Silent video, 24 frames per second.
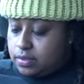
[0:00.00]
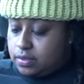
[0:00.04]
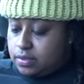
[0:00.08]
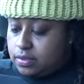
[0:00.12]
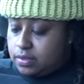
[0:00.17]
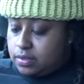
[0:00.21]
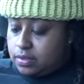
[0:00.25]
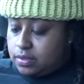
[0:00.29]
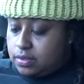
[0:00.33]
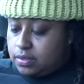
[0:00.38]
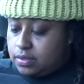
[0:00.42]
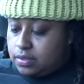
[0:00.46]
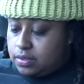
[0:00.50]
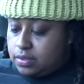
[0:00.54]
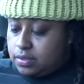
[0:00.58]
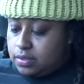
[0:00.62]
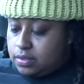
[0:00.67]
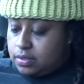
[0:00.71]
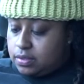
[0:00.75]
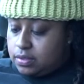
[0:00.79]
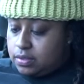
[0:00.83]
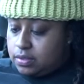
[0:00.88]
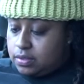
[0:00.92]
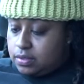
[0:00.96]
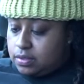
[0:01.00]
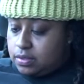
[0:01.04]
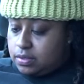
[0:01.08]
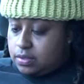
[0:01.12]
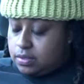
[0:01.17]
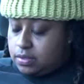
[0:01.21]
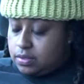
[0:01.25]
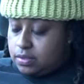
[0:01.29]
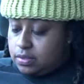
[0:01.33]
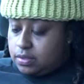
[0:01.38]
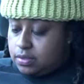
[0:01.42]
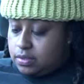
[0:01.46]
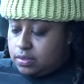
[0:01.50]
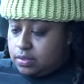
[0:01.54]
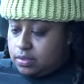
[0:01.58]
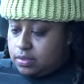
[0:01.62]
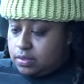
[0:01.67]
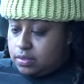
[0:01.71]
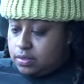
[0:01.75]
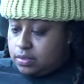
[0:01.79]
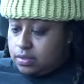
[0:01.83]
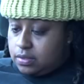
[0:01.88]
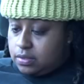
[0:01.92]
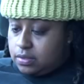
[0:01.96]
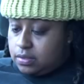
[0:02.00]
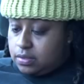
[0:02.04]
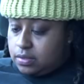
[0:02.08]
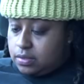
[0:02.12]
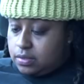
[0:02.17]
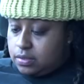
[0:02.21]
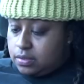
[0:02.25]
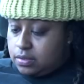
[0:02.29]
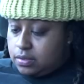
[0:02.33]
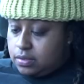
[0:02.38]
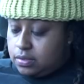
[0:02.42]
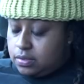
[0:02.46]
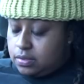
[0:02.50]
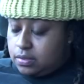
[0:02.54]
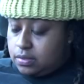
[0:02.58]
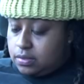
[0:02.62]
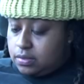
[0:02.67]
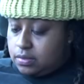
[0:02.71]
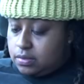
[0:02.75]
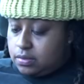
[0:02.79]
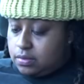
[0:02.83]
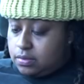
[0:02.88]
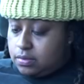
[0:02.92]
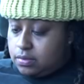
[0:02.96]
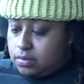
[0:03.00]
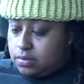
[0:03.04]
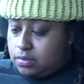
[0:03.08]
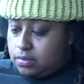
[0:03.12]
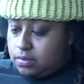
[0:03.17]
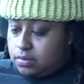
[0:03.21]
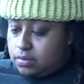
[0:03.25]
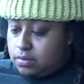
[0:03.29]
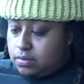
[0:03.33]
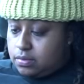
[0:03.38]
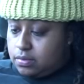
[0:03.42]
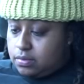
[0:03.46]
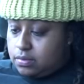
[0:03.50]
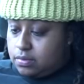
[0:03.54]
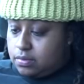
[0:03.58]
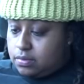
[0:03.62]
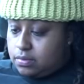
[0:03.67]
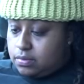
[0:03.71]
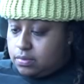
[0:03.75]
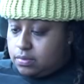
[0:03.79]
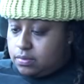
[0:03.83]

No one is speaking in this clip.